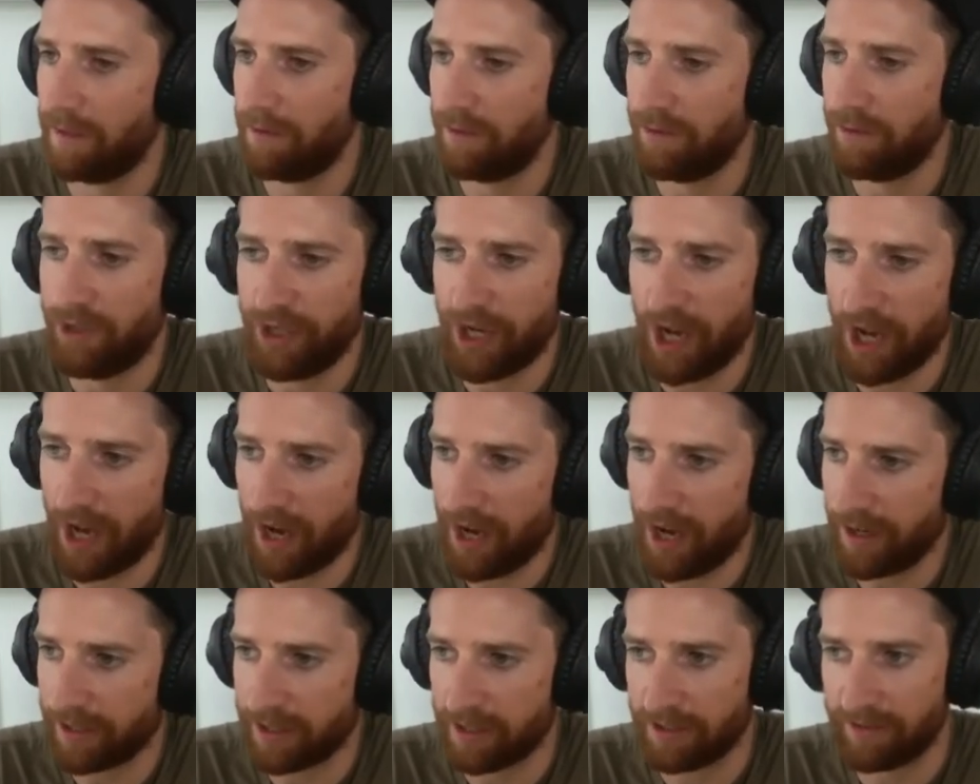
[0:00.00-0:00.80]

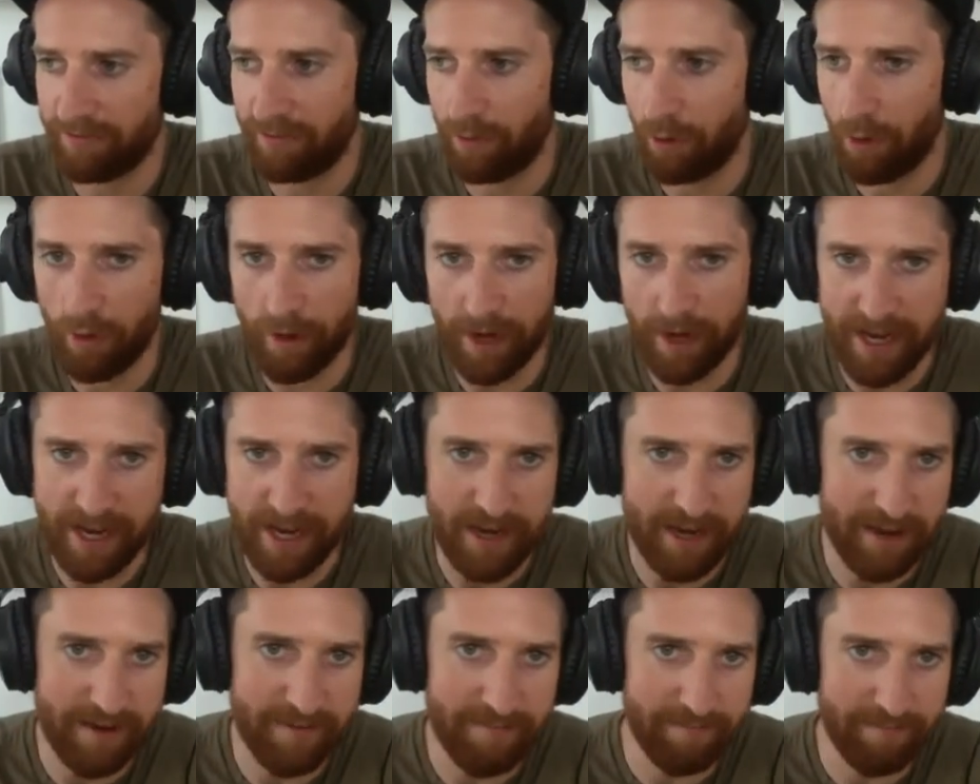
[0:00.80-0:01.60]
jerks,
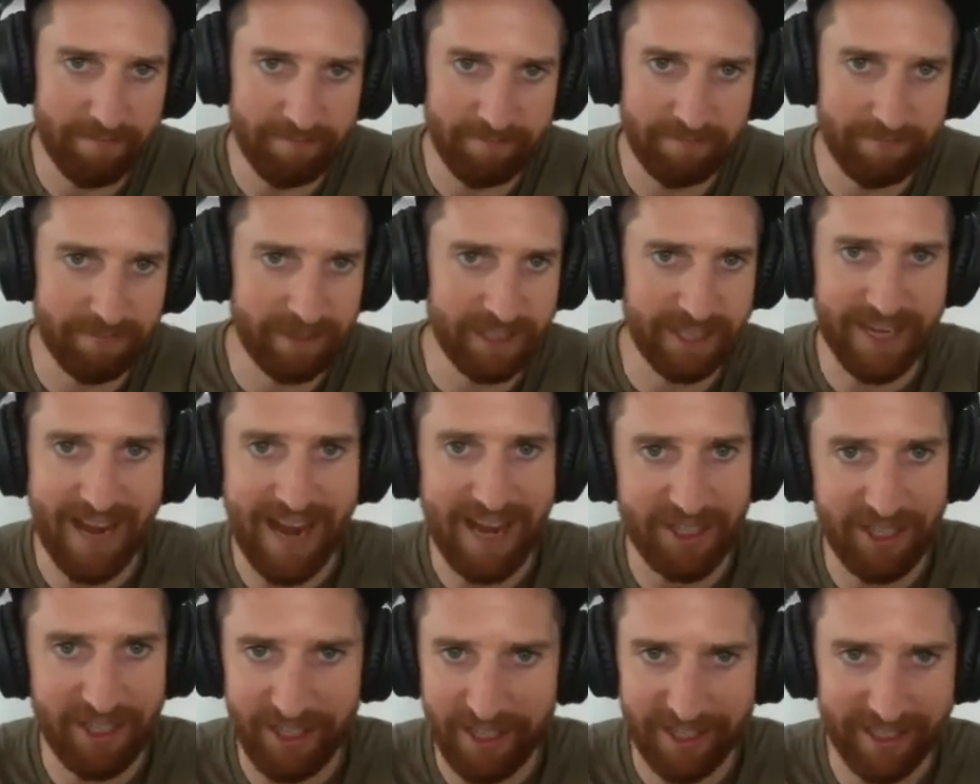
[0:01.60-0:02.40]
40
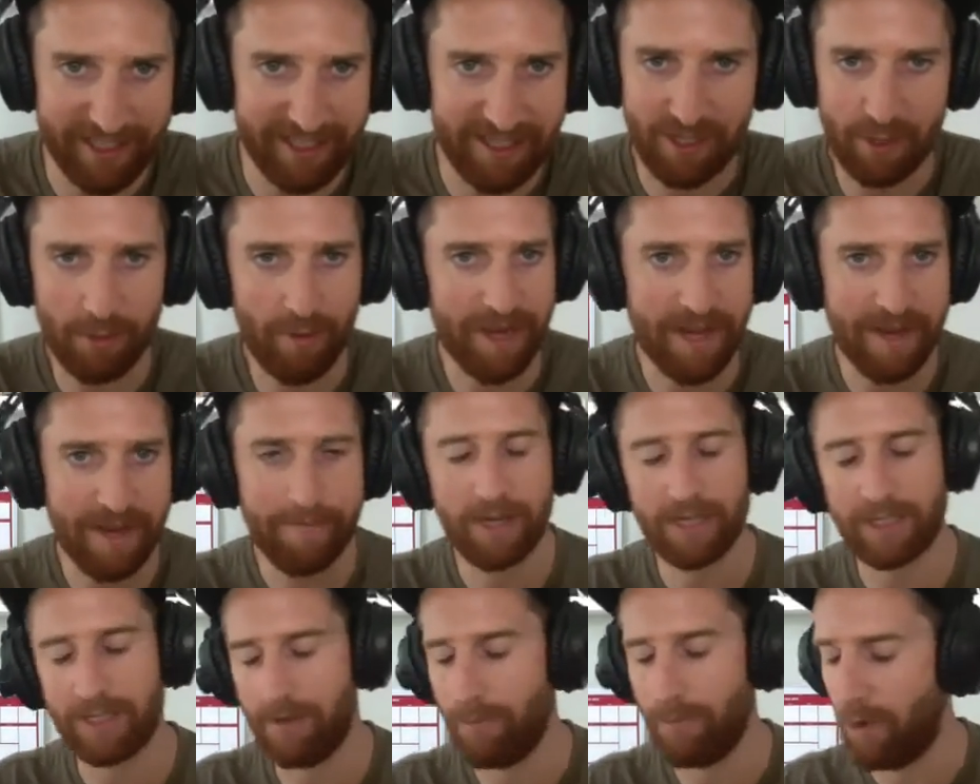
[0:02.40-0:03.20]
snatches, and 20
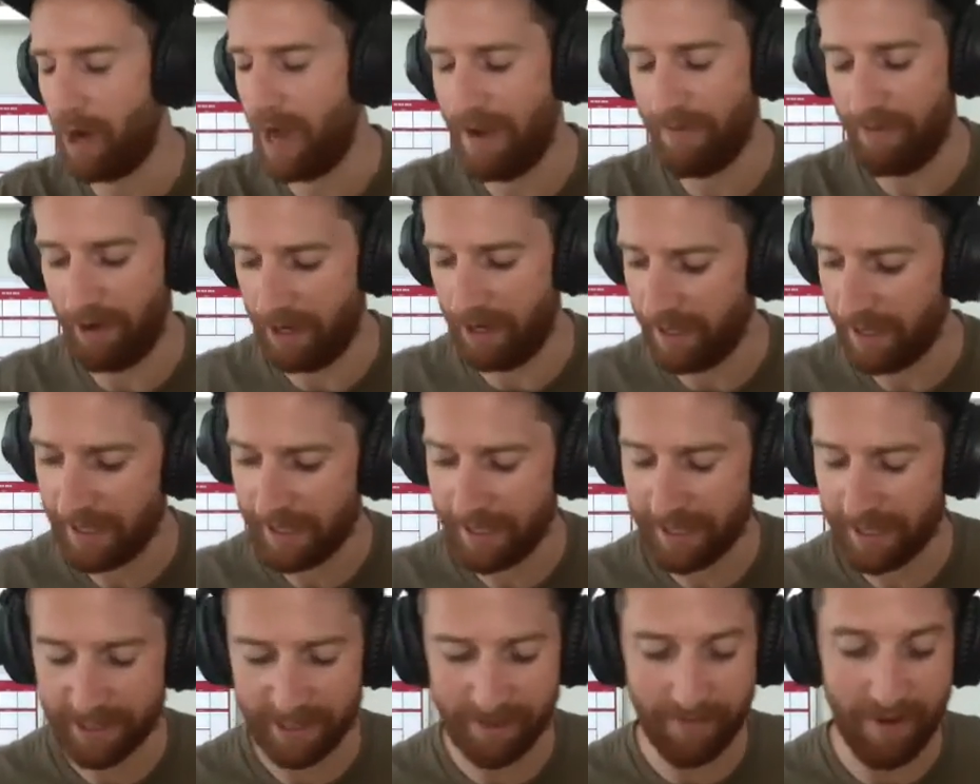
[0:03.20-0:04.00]
muscle, whatever,
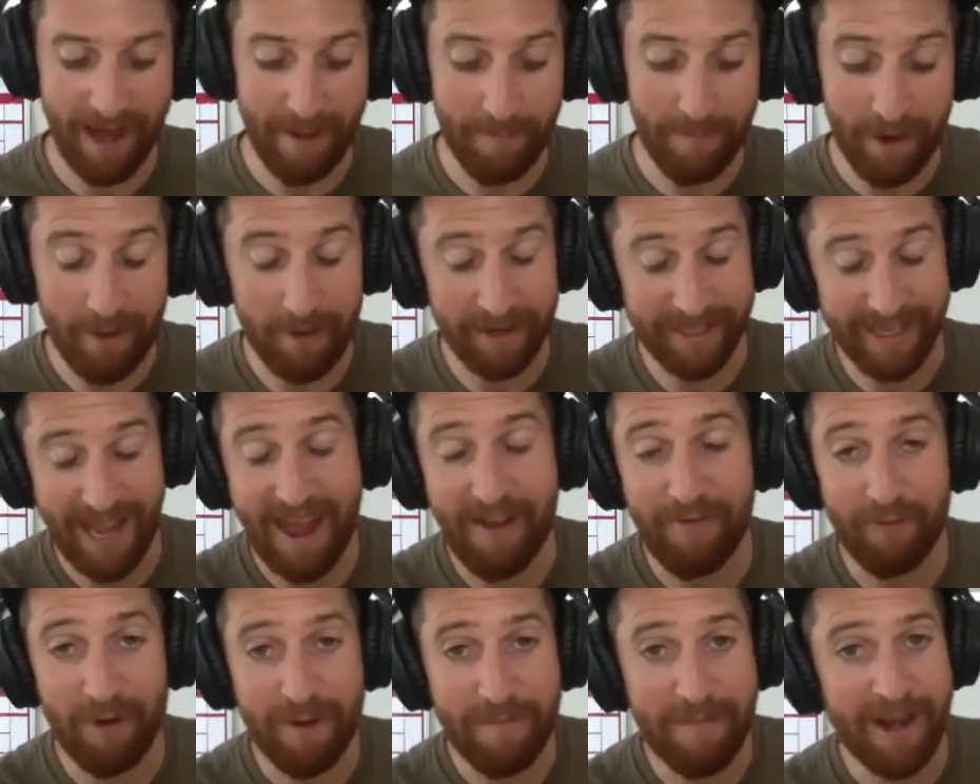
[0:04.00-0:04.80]
some of that. But it was
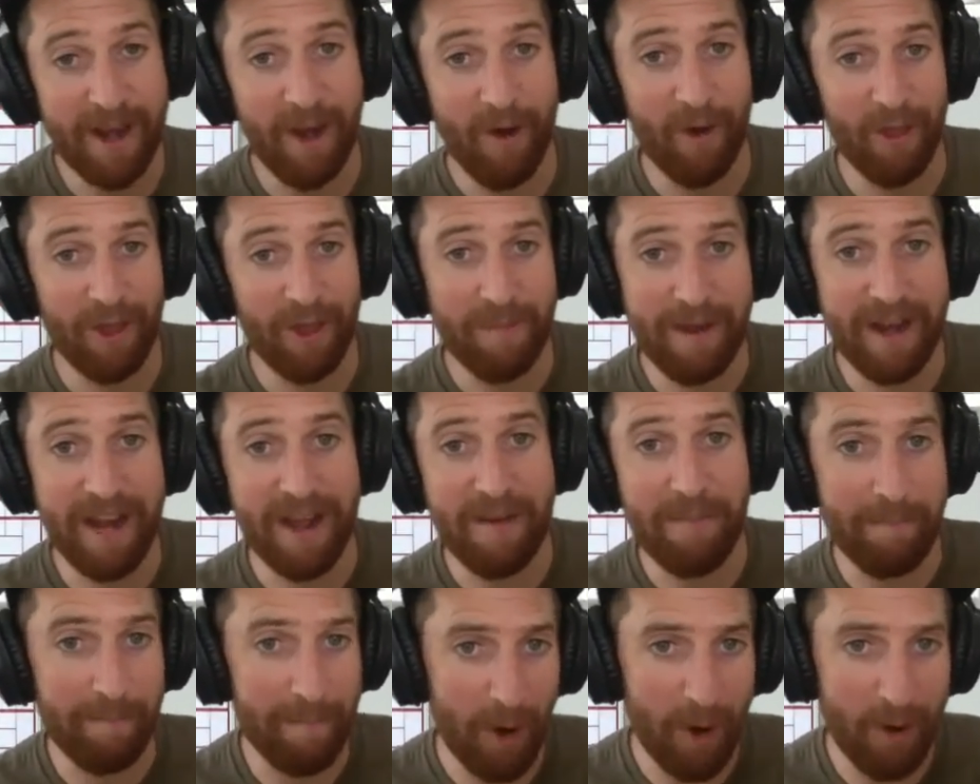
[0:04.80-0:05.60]
every minute on the
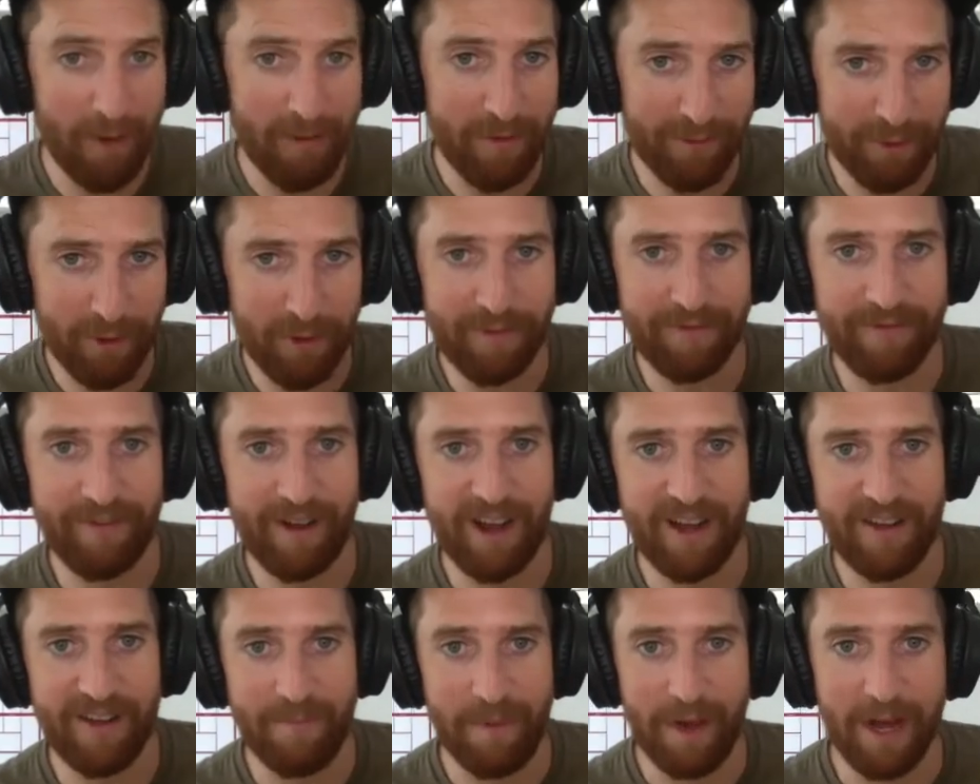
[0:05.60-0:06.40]
minute, both do
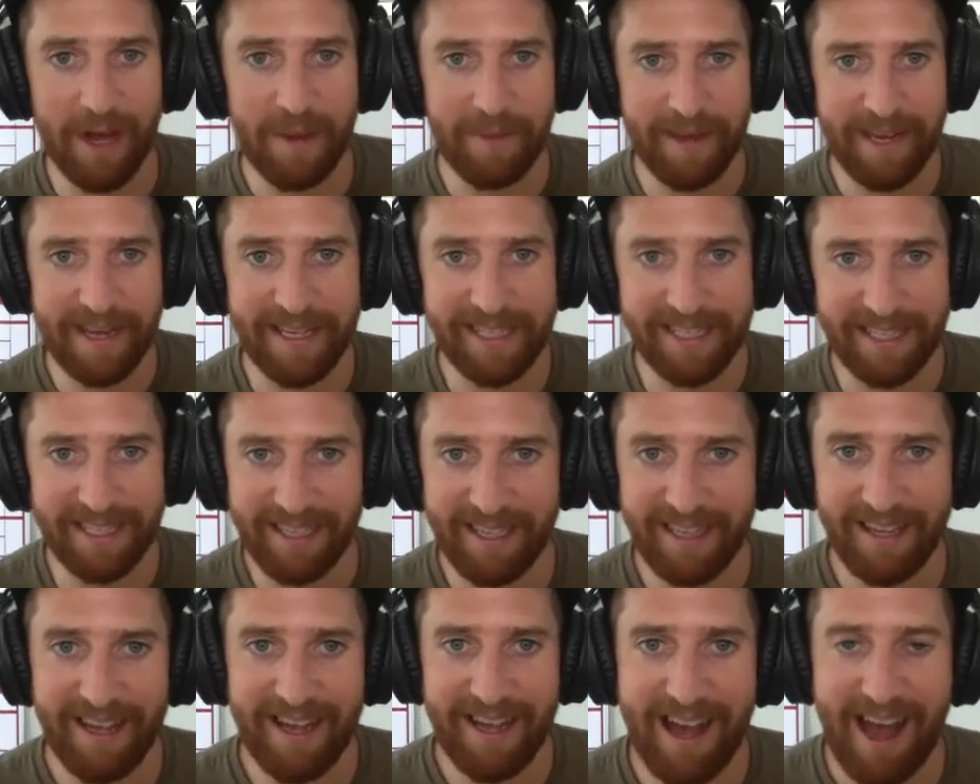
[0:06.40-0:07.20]
5 burpees.
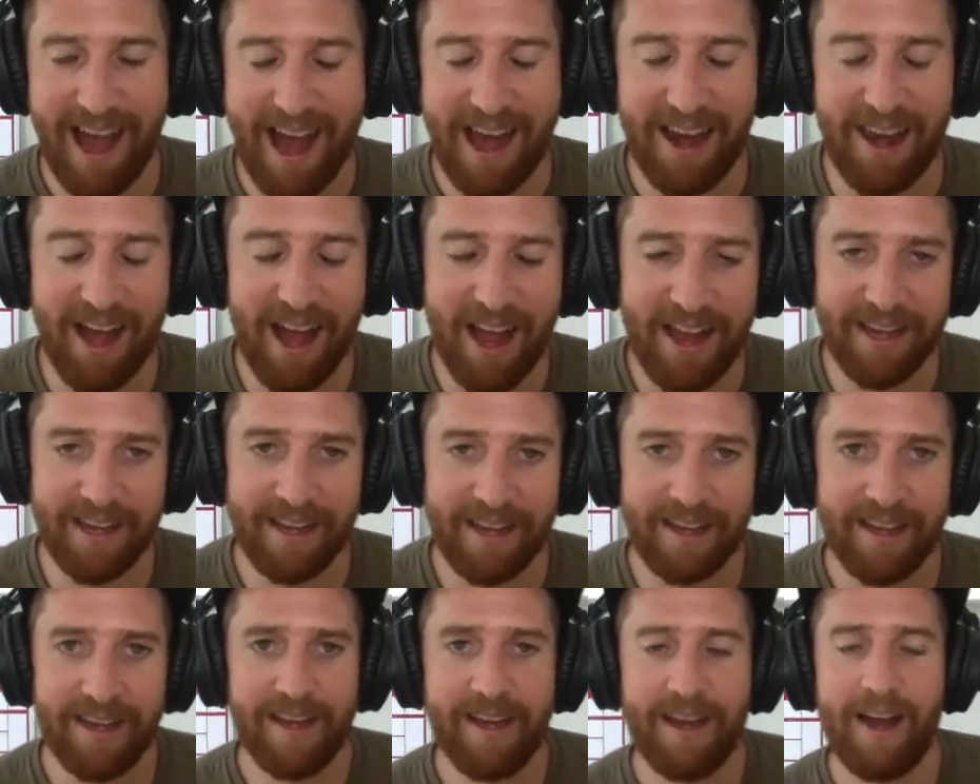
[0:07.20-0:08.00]
And like,
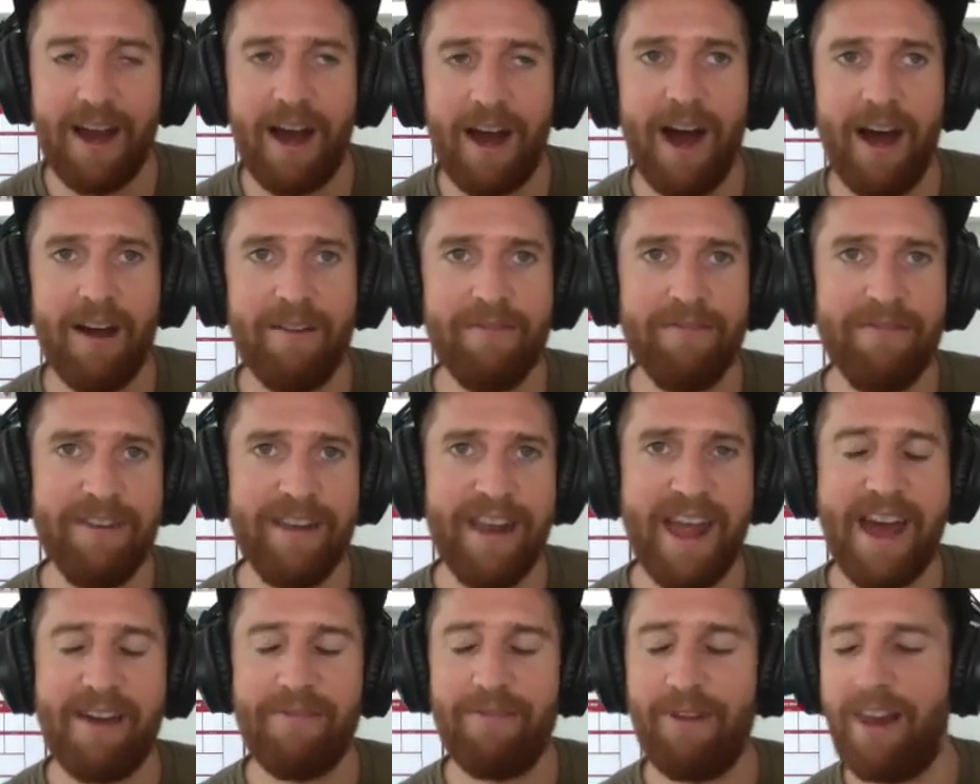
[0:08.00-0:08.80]
I've
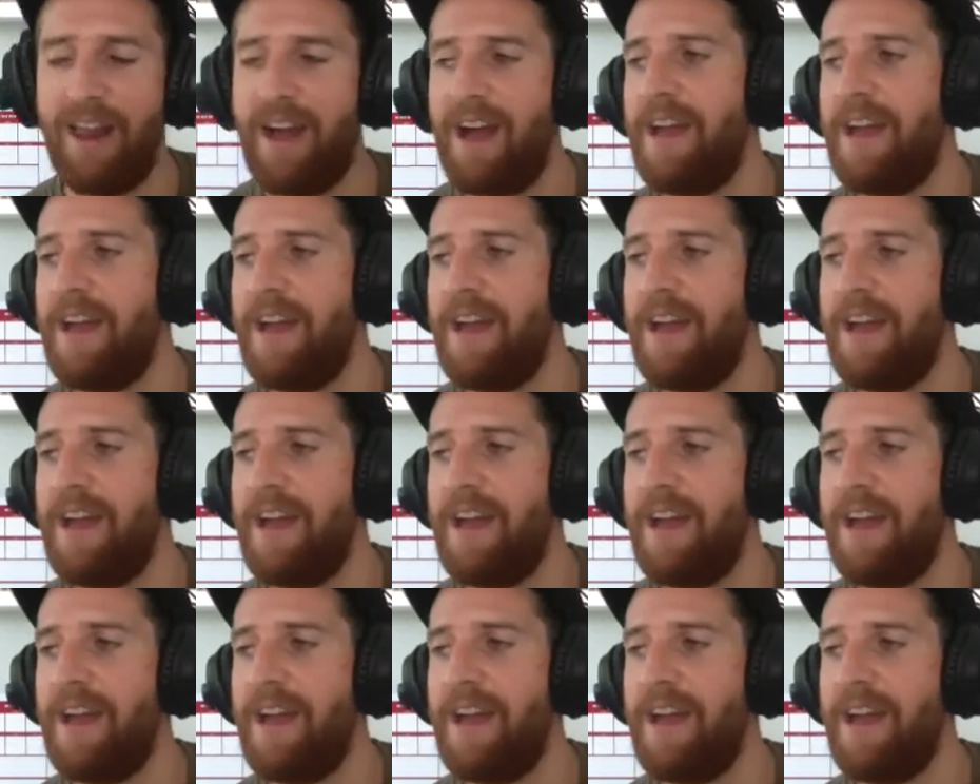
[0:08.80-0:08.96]
never